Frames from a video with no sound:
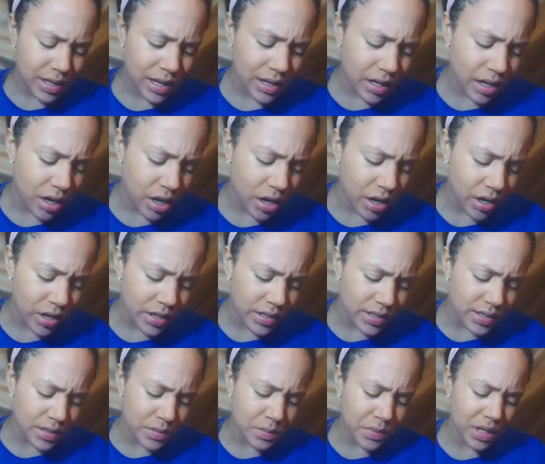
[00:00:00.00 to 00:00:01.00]
it
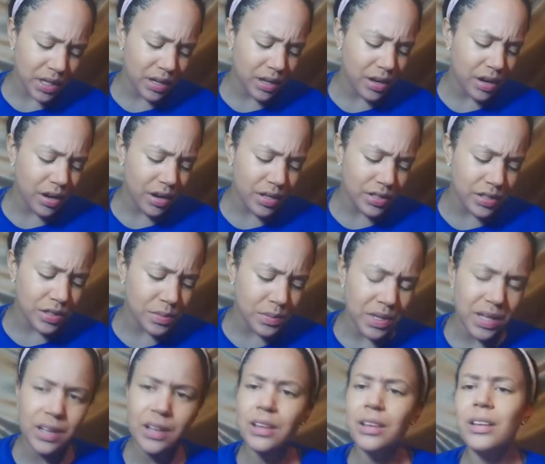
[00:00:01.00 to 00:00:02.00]
hurts
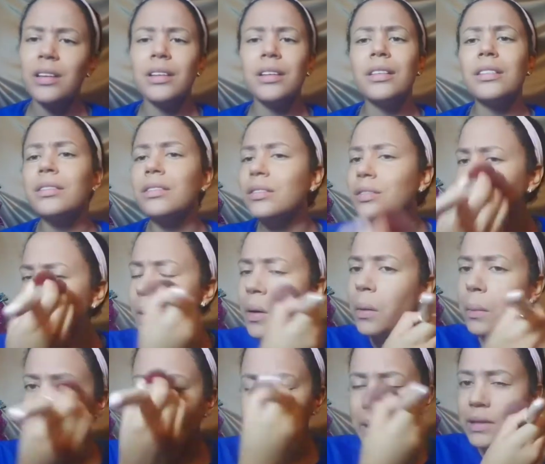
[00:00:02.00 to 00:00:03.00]
me so
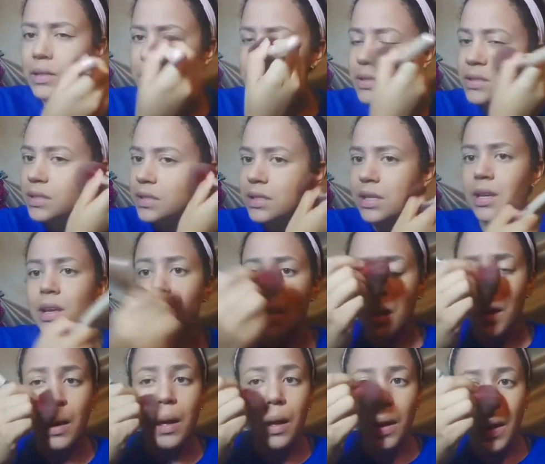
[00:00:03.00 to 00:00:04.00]
much to see
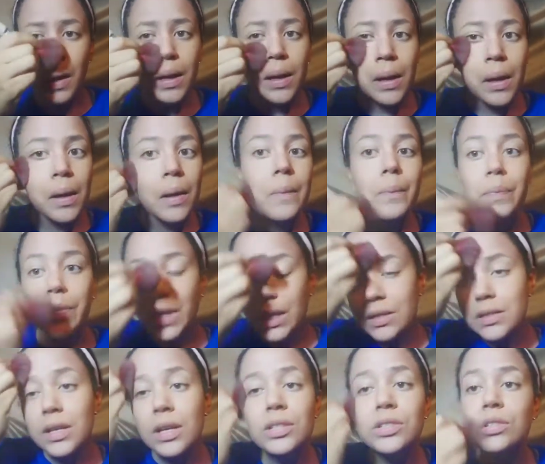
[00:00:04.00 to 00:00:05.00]

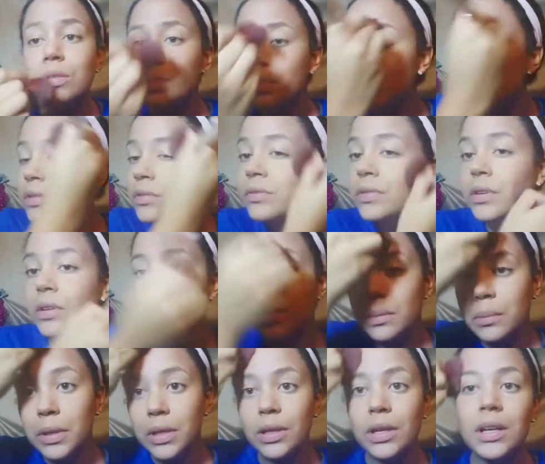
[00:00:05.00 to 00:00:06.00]
such a beautiful
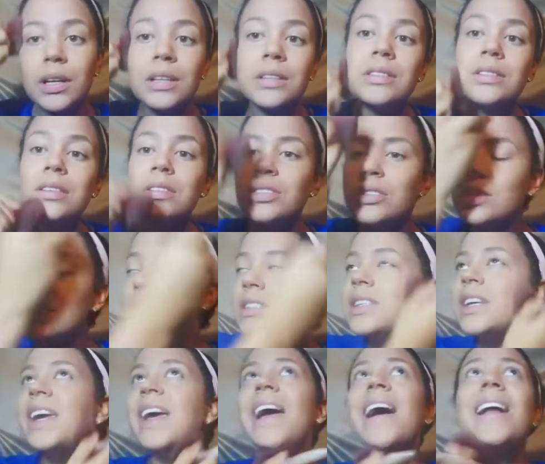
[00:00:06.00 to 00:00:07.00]
community, such a
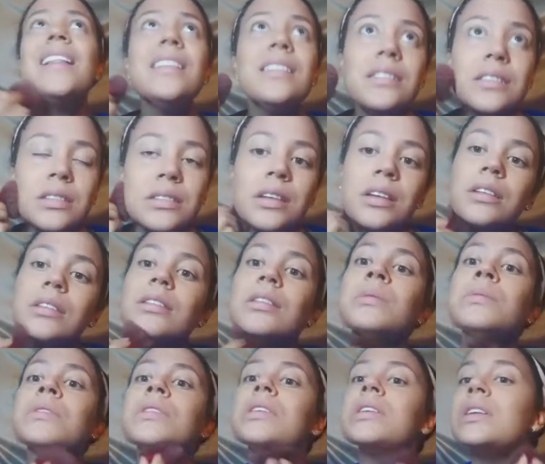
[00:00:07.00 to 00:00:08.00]
talented
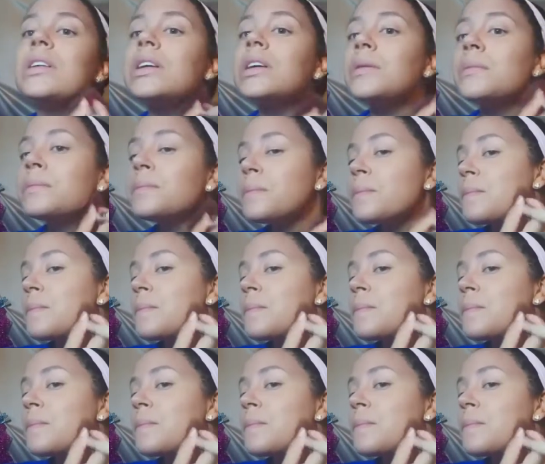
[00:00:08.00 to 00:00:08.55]
community,